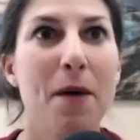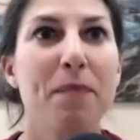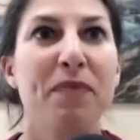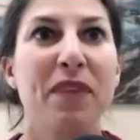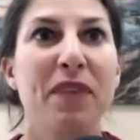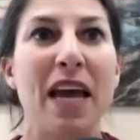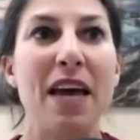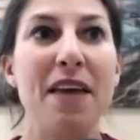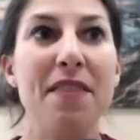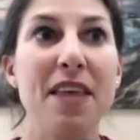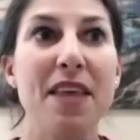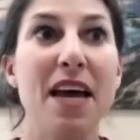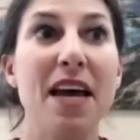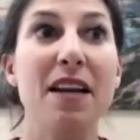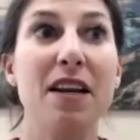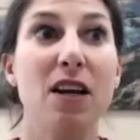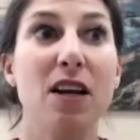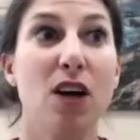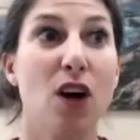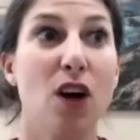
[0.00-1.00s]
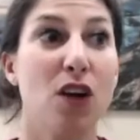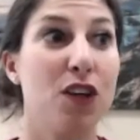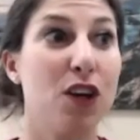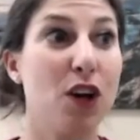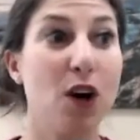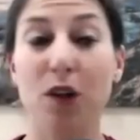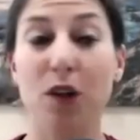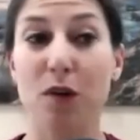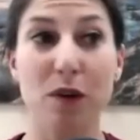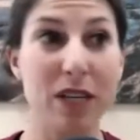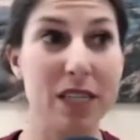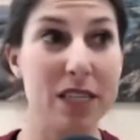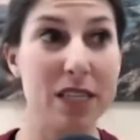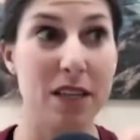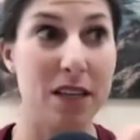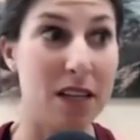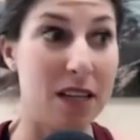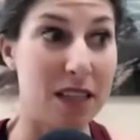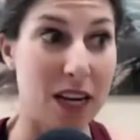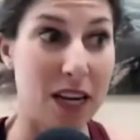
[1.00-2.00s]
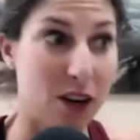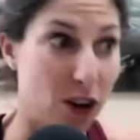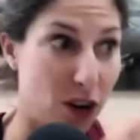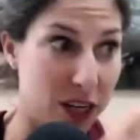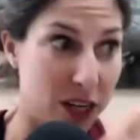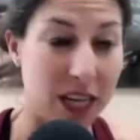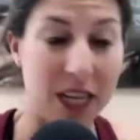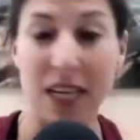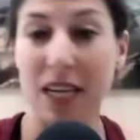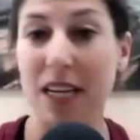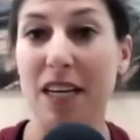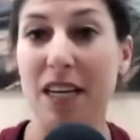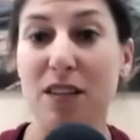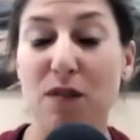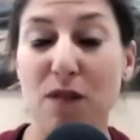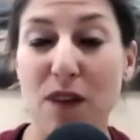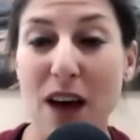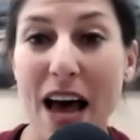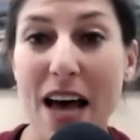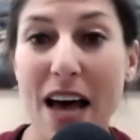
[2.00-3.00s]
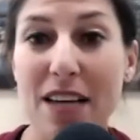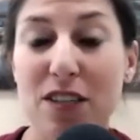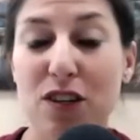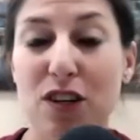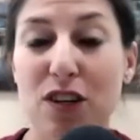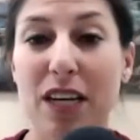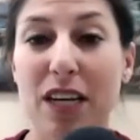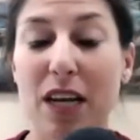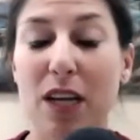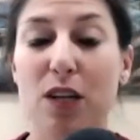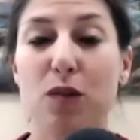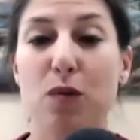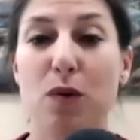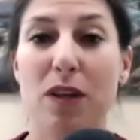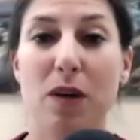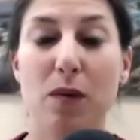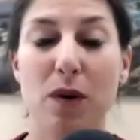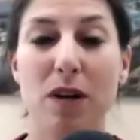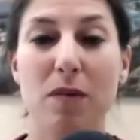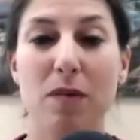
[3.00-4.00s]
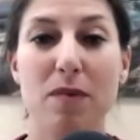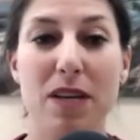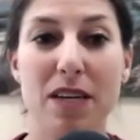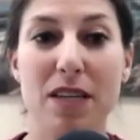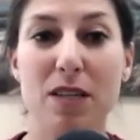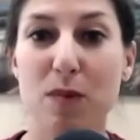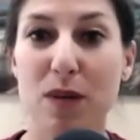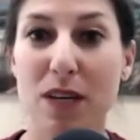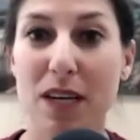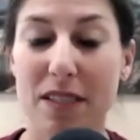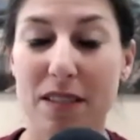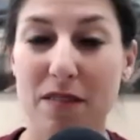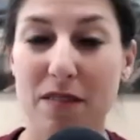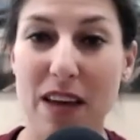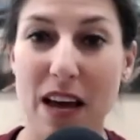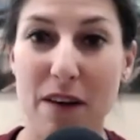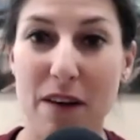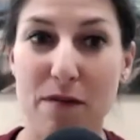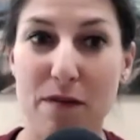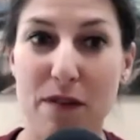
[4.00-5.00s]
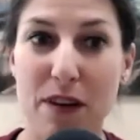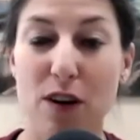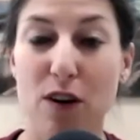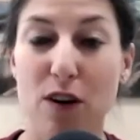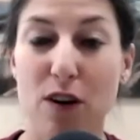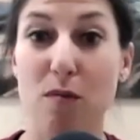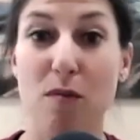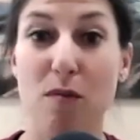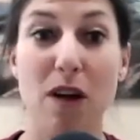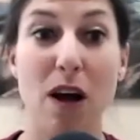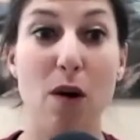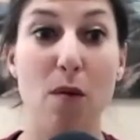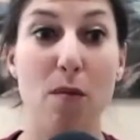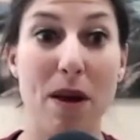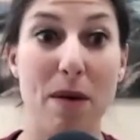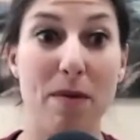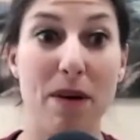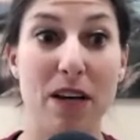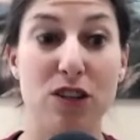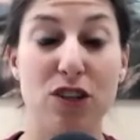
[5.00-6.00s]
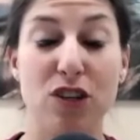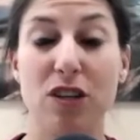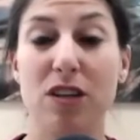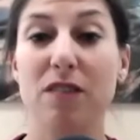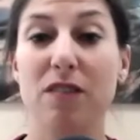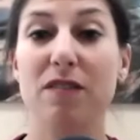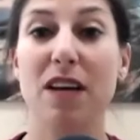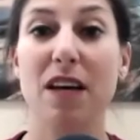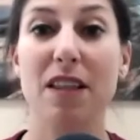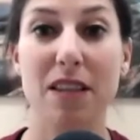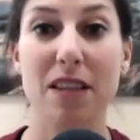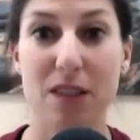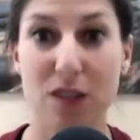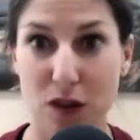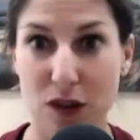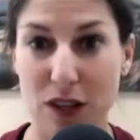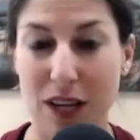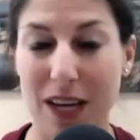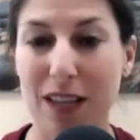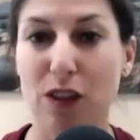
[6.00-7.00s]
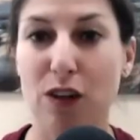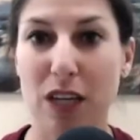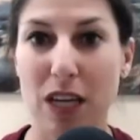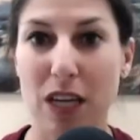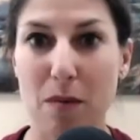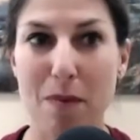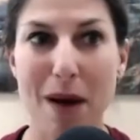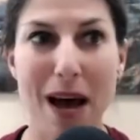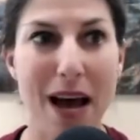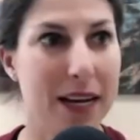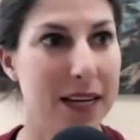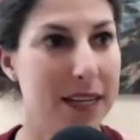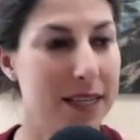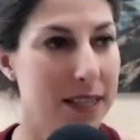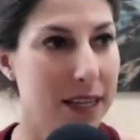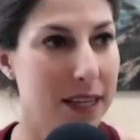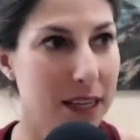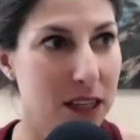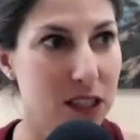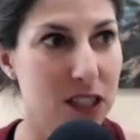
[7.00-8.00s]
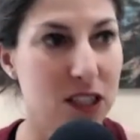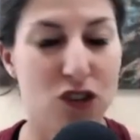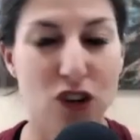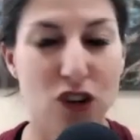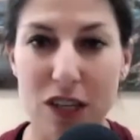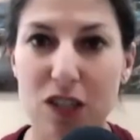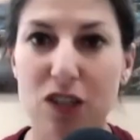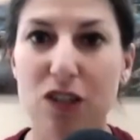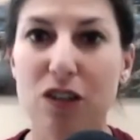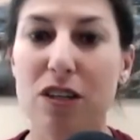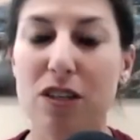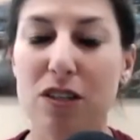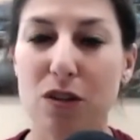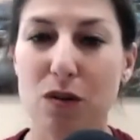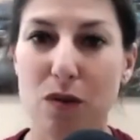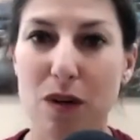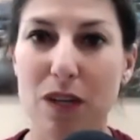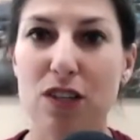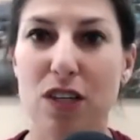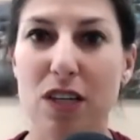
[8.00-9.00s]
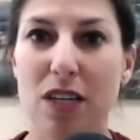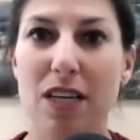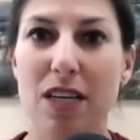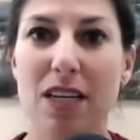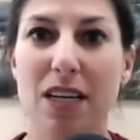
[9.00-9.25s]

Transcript: and then the only reason they're not getting it as fast or not getting to where they want to be is because of that fear oh maybe i shouldn't have yeah. done this or like looking back it's like trust your intuition